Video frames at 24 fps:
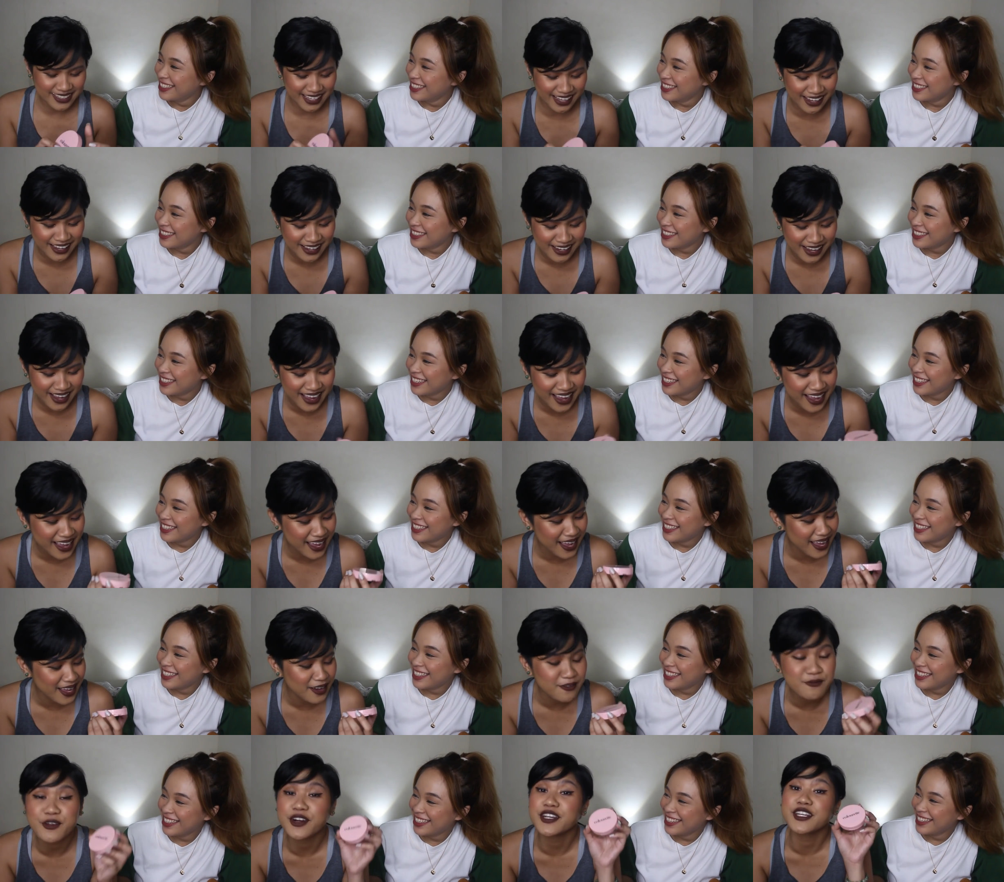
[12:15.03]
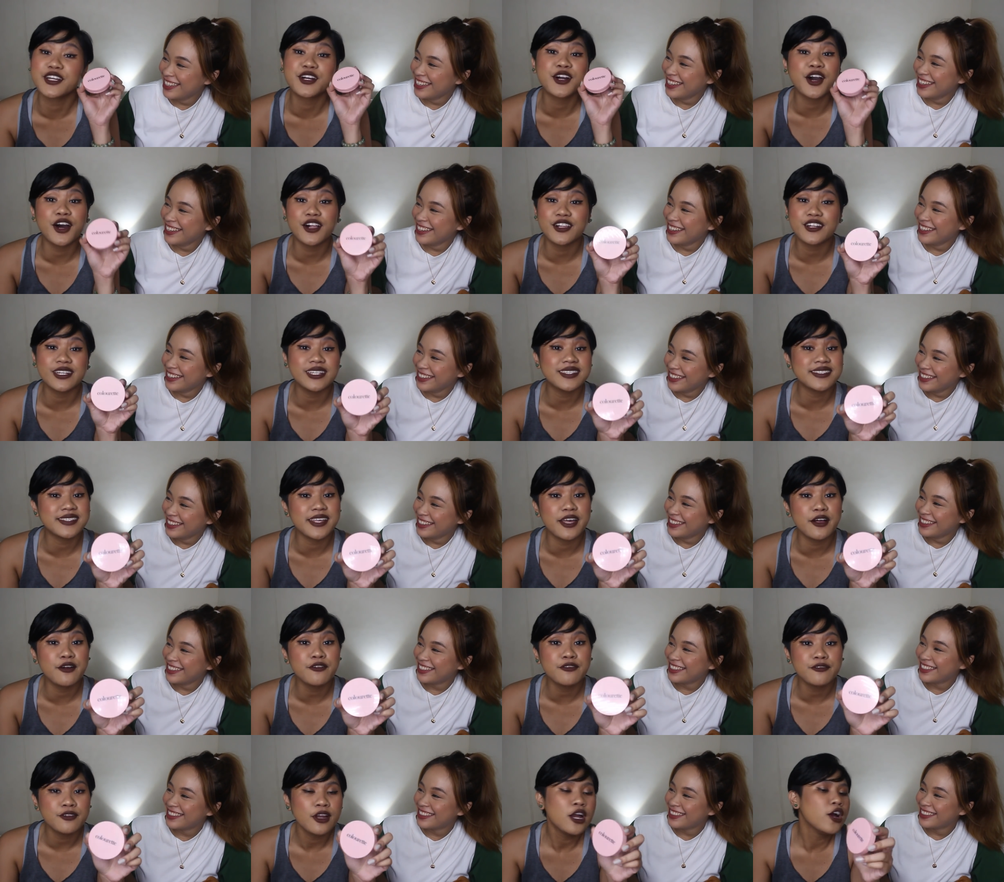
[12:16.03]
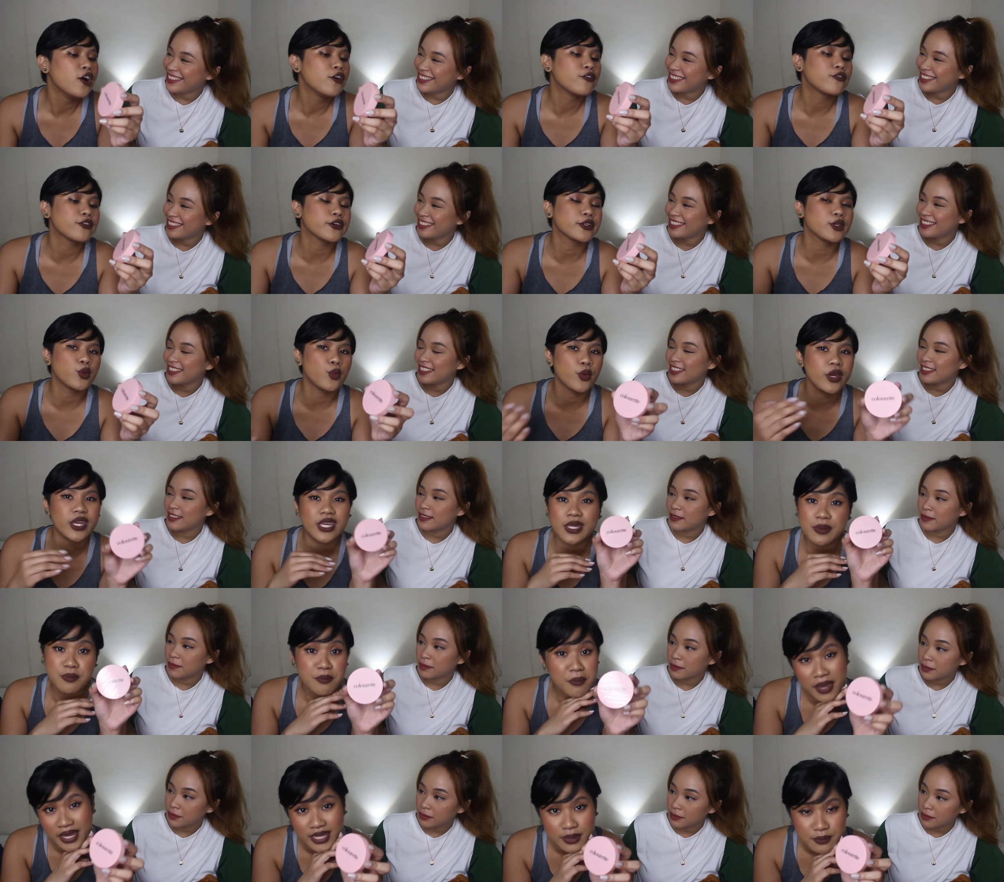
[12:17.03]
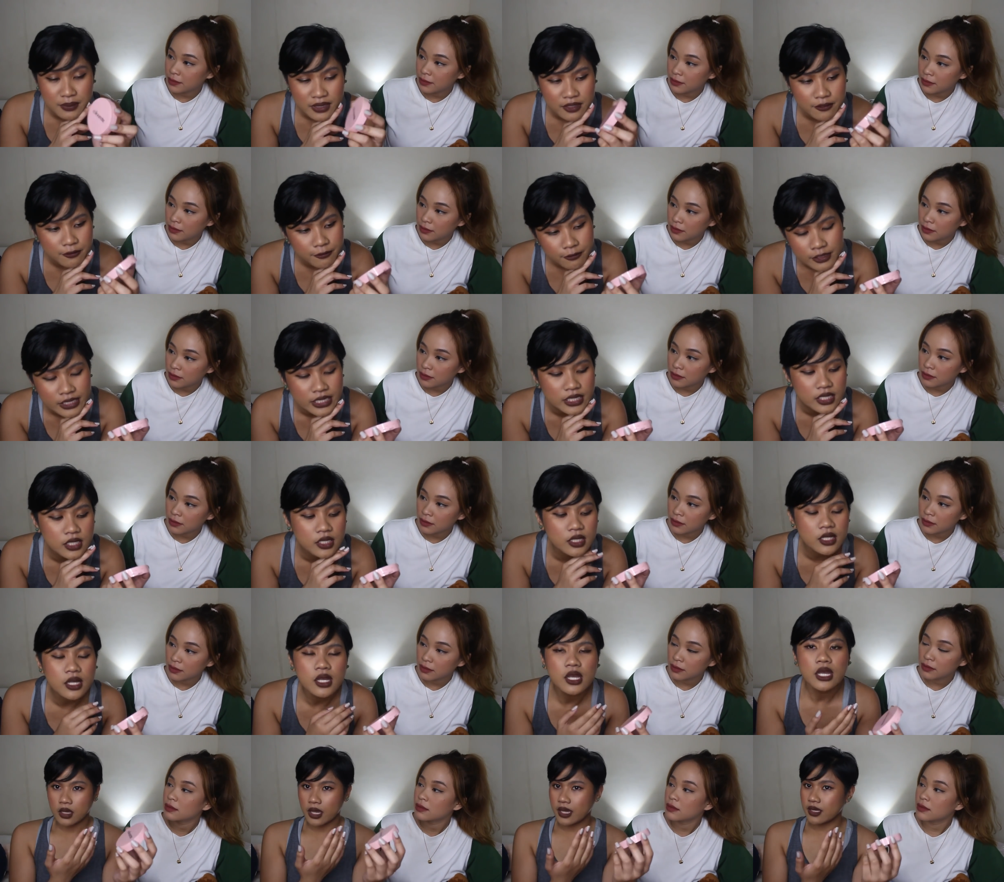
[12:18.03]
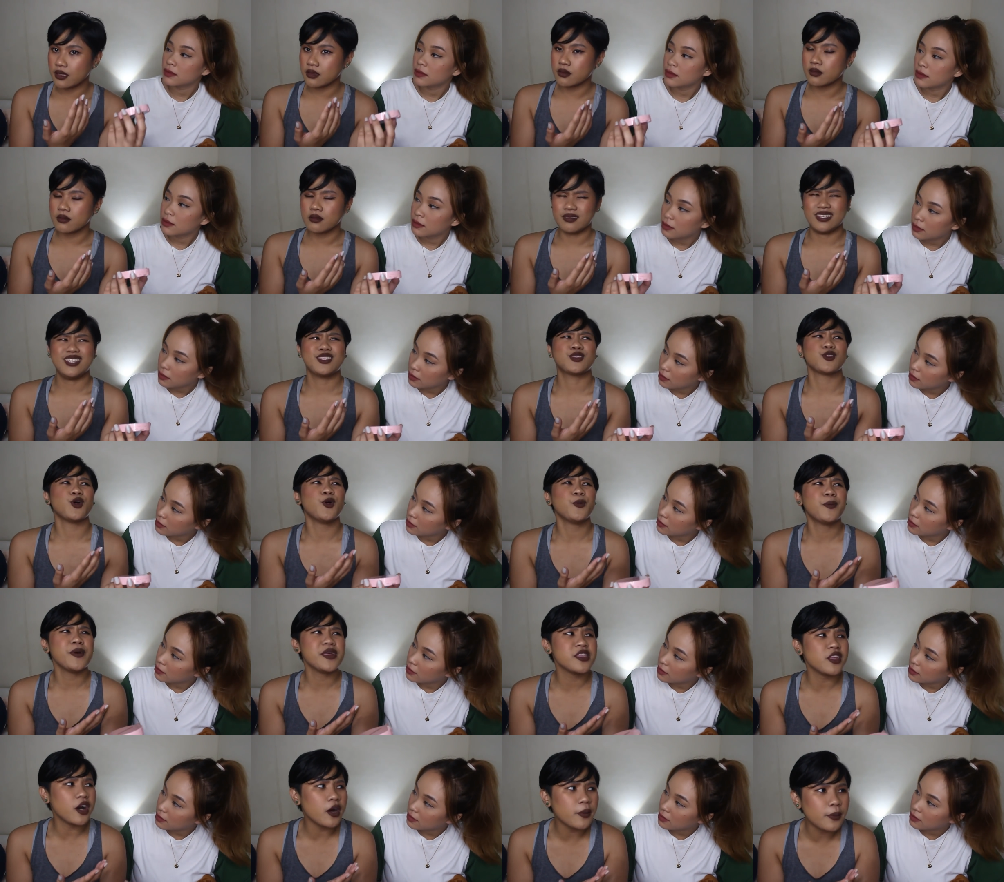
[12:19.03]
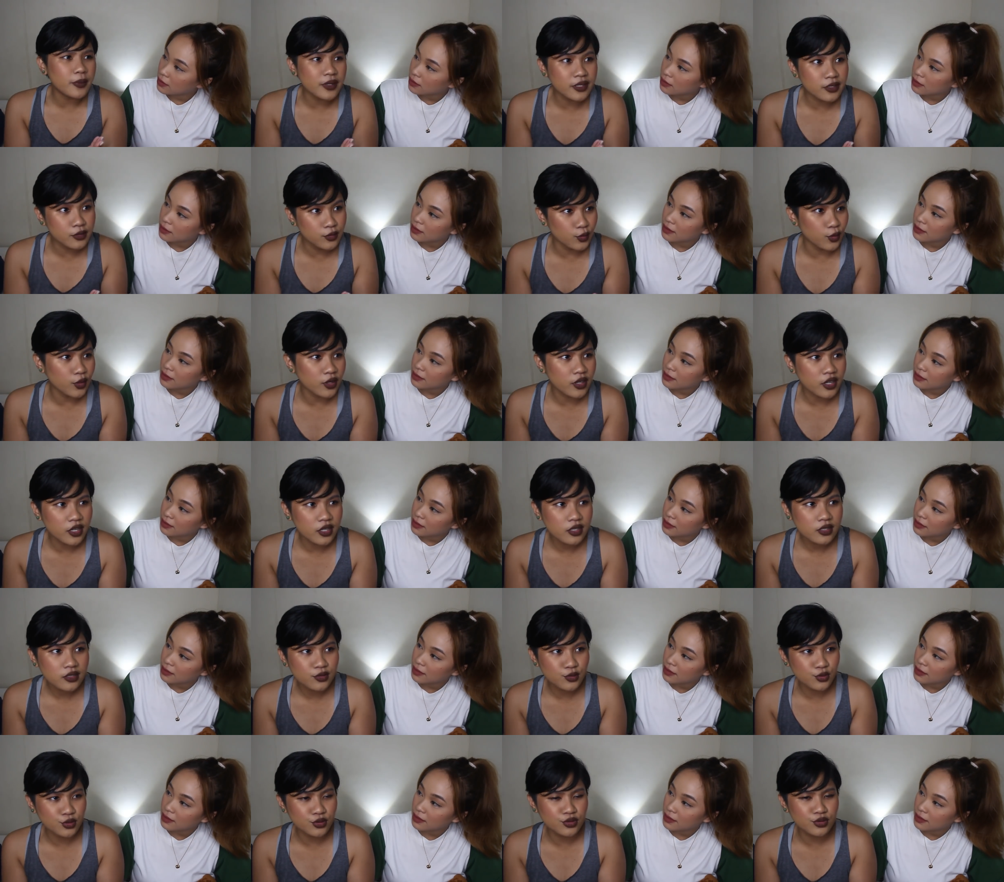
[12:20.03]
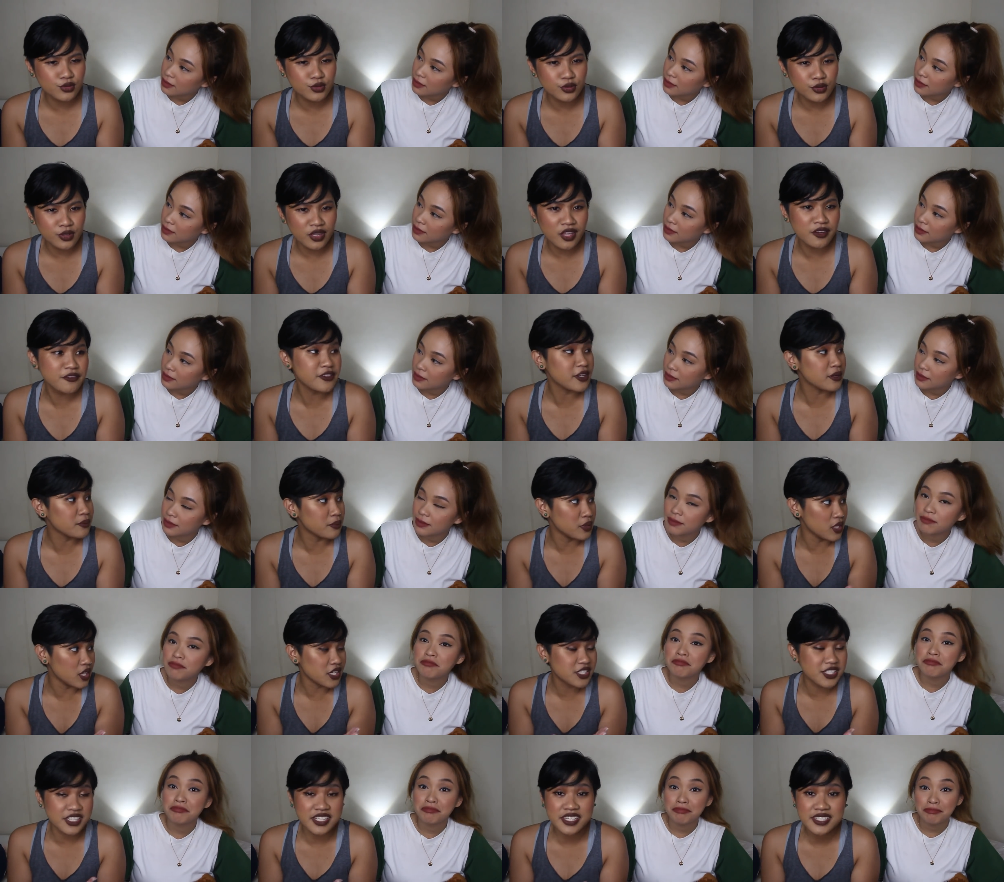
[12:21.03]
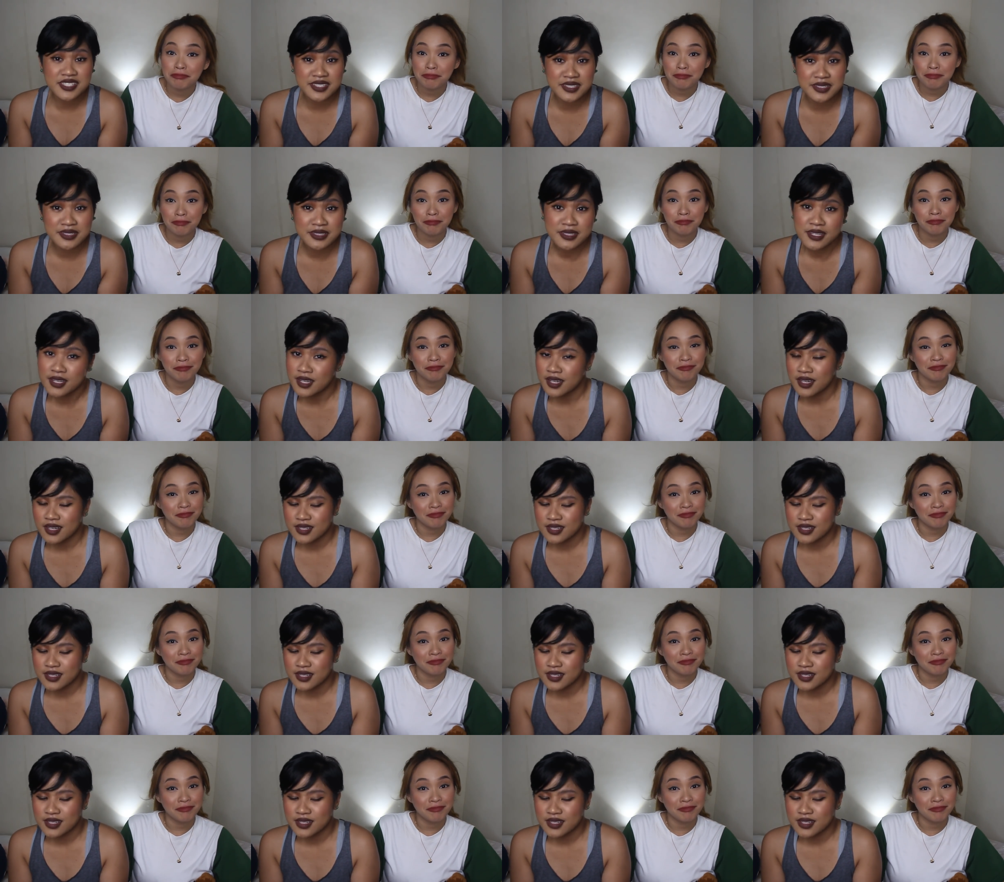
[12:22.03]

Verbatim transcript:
Speaker 1: Uh, for the color itself, for the way it made me feel, and it opened up a door to loving blushes.